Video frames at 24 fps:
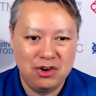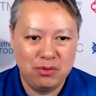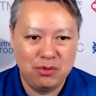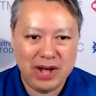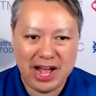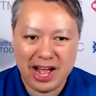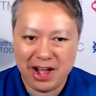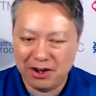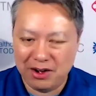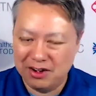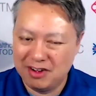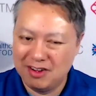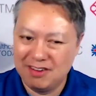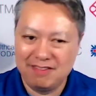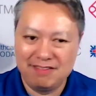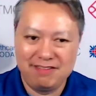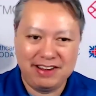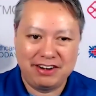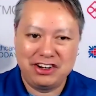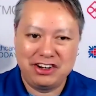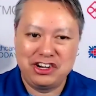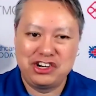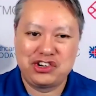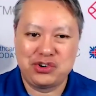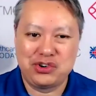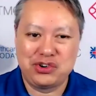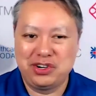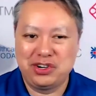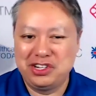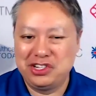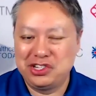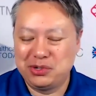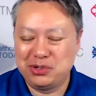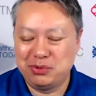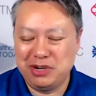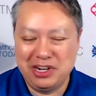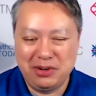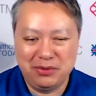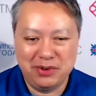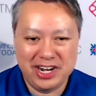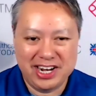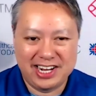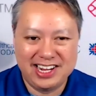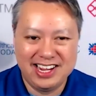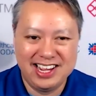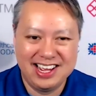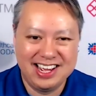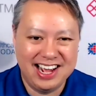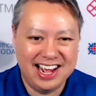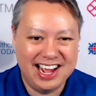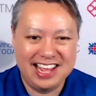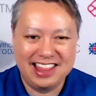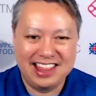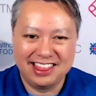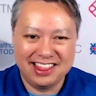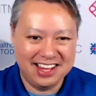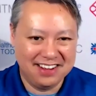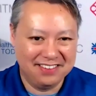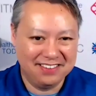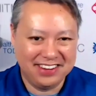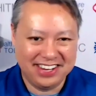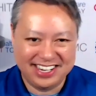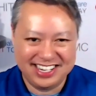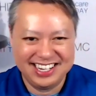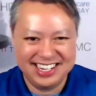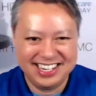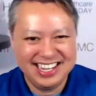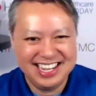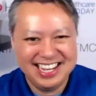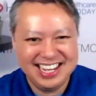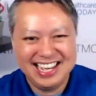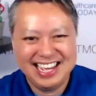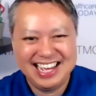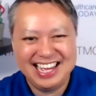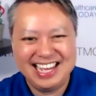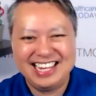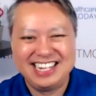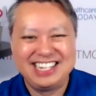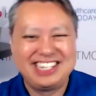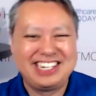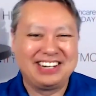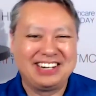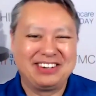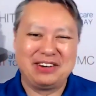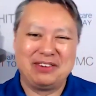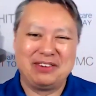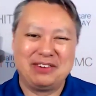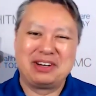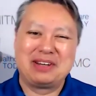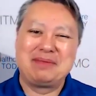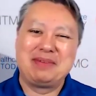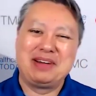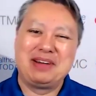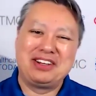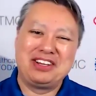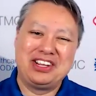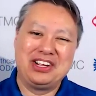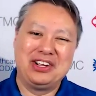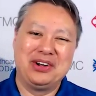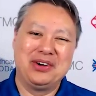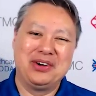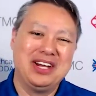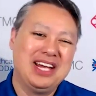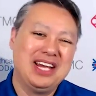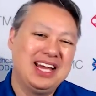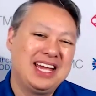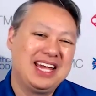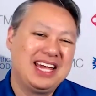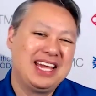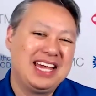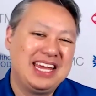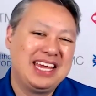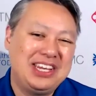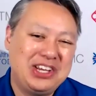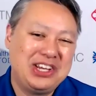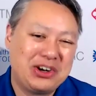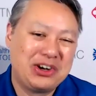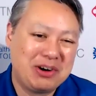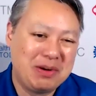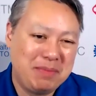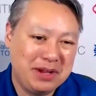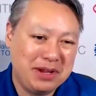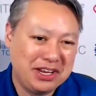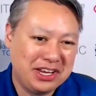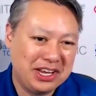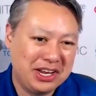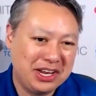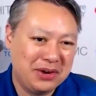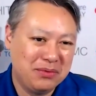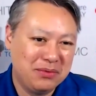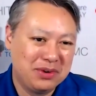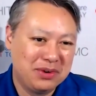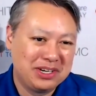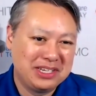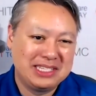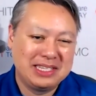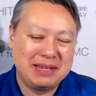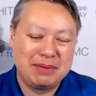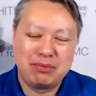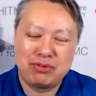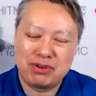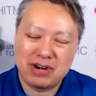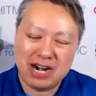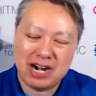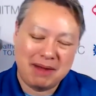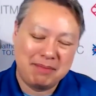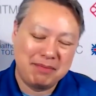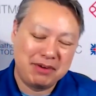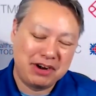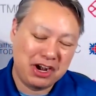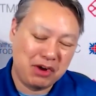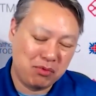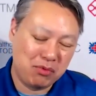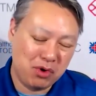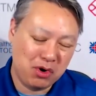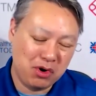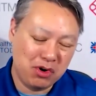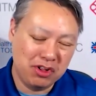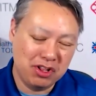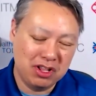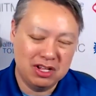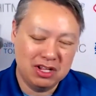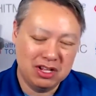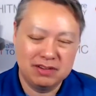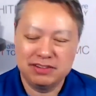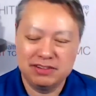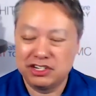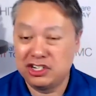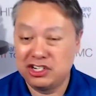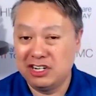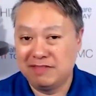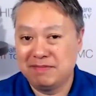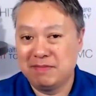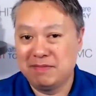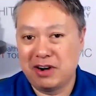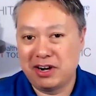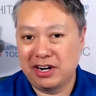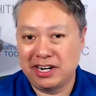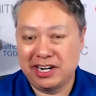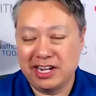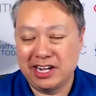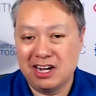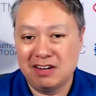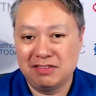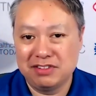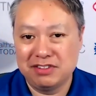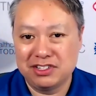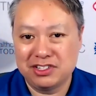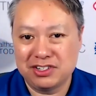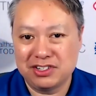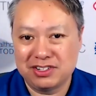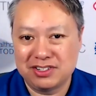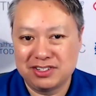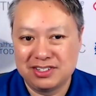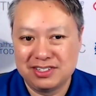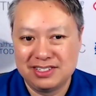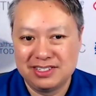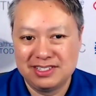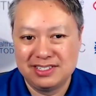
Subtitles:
Wow, very short and sweet, Rick. I love it. Cheryl, what about you? In your opinion, what is the primary role of a chief marketing officer?